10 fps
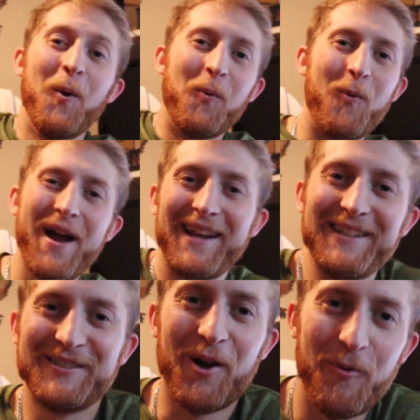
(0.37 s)
What
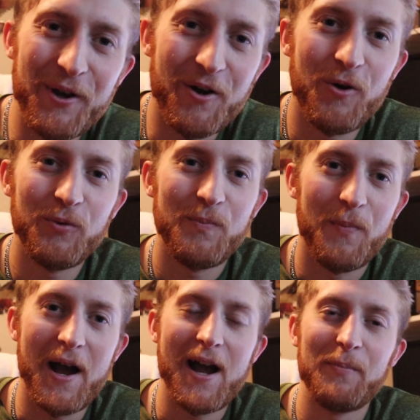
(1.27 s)
is going on,
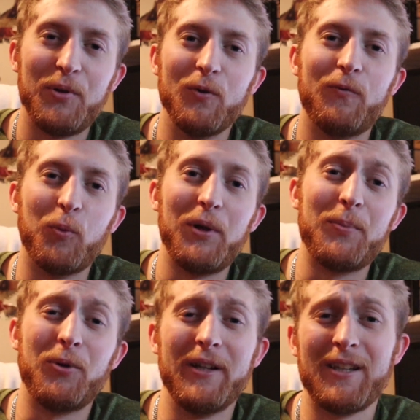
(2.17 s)
my beautiful
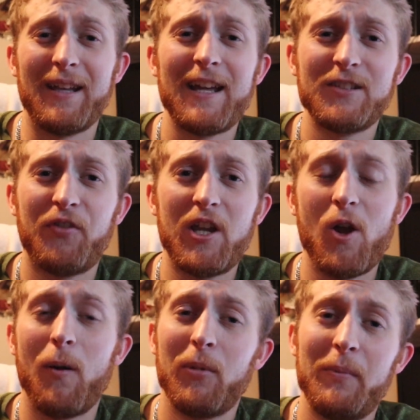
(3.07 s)
people? In today's
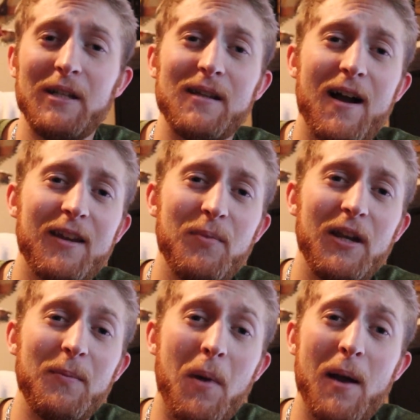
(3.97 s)
video, I'm going to be
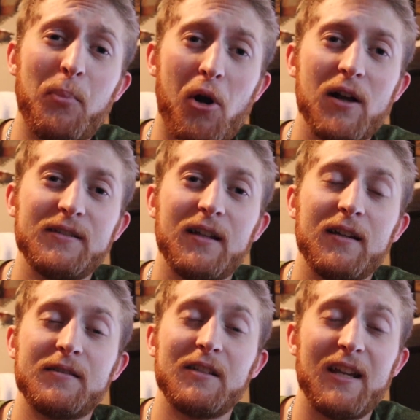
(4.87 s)
documenting my
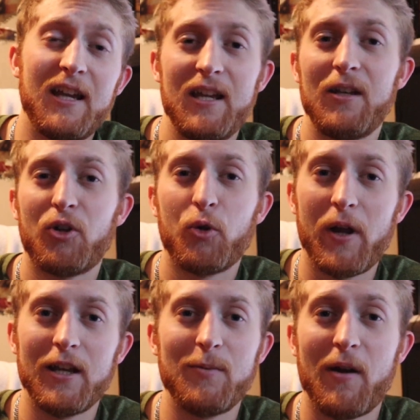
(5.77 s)
process in
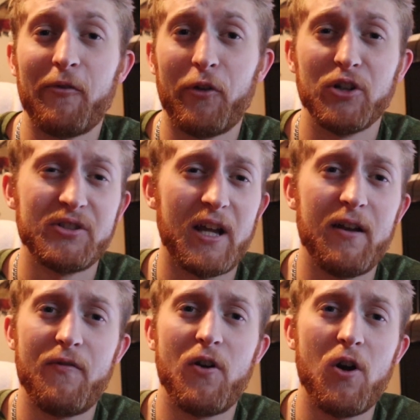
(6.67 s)
creating my first
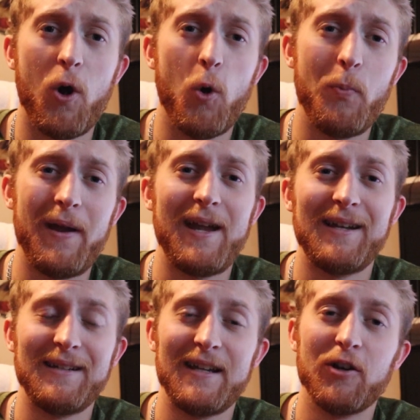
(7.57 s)
ever
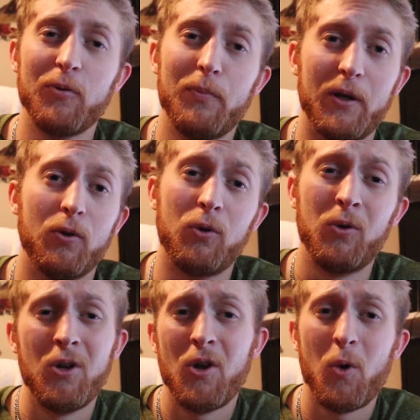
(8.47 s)
homemade deer
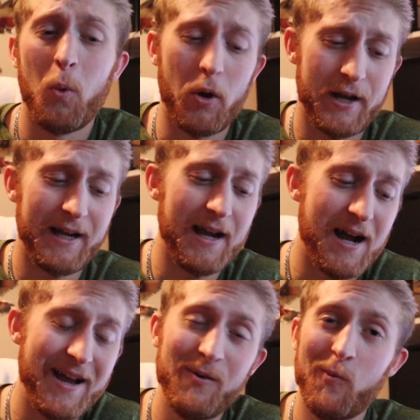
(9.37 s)
mineral, what I
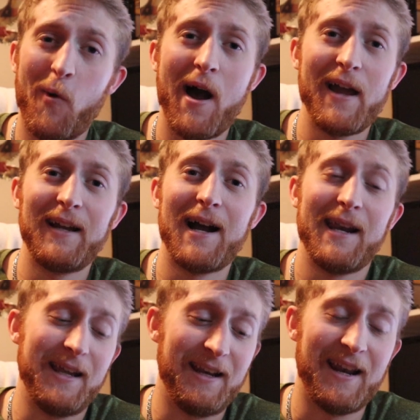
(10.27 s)
got, why I
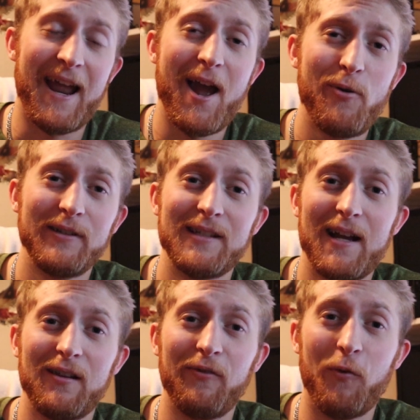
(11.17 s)
got it, and how
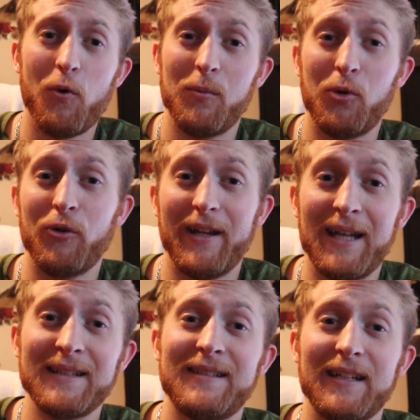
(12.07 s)
exactly affordable
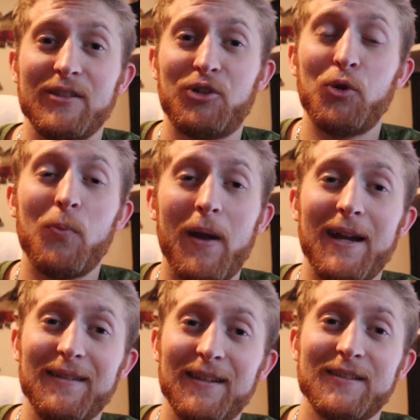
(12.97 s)
is it to
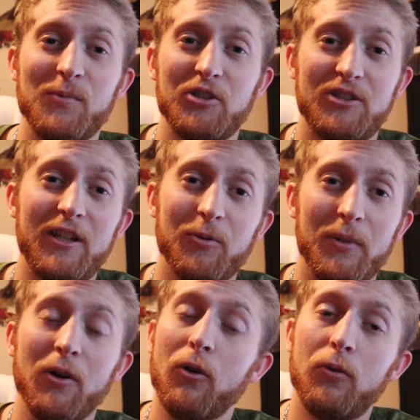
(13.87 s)
make this much deer
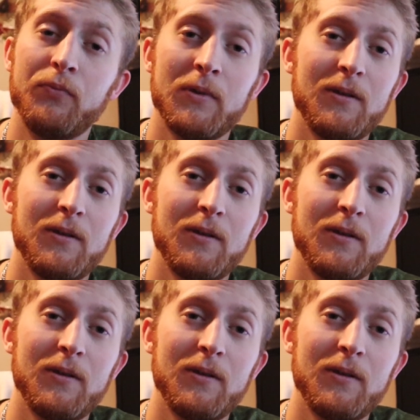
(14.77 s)
mineral.